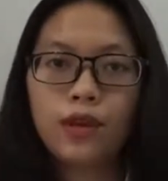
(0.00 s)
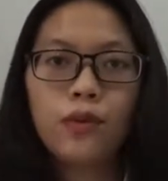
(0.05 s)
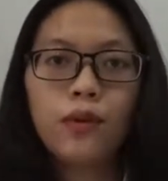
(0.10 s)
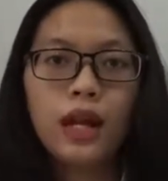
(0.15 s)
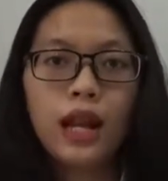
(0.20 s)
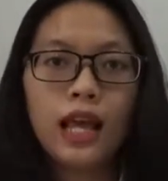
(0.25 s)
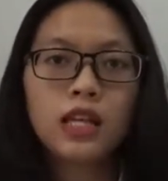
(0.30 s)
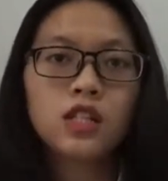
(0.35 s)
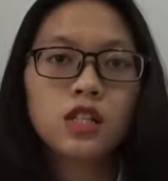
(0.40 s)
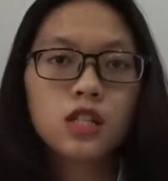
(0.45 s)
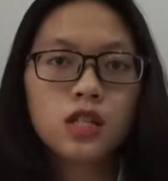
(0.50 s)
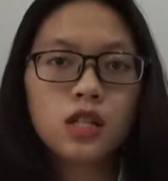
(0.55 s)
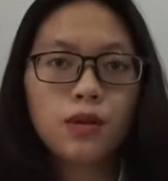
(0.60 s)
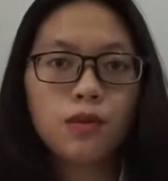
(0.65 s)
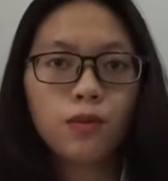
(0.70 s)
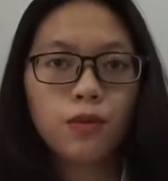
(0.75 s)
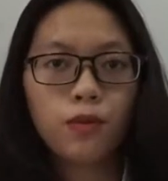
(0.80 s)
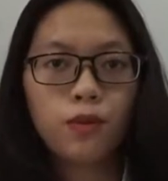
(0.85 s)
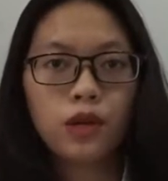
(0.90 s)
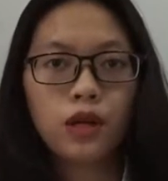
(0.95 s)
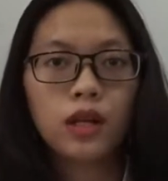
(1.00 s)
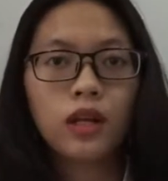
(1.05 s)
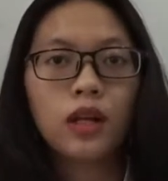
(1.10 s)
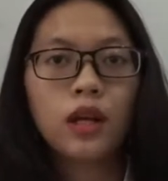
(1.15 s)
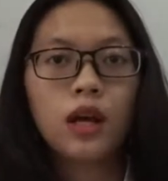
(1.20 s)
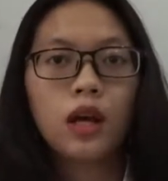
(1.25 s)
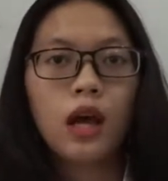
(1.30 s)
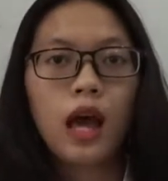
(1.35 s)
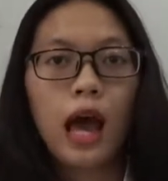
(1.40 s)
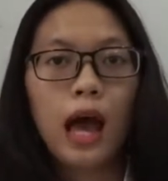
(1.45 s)
relationship with
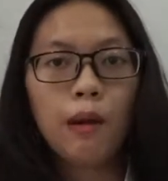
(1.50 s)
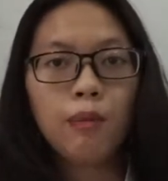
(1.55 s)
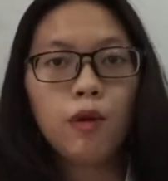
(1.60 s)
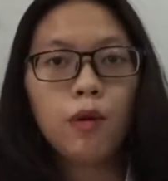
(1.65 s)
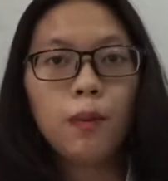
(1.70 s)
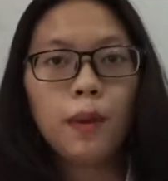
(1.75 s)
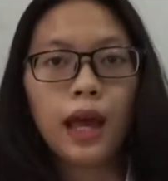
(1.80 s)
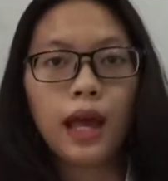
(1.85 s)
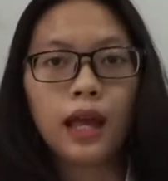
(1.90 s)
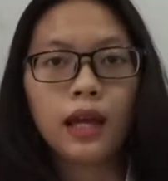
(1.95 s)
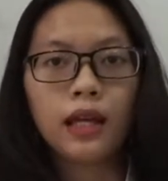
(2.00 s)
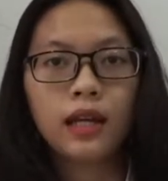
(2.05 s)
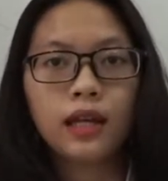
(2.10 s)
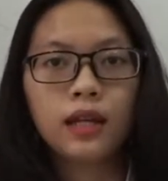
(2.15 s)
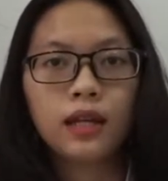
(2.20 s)
Apple Pay.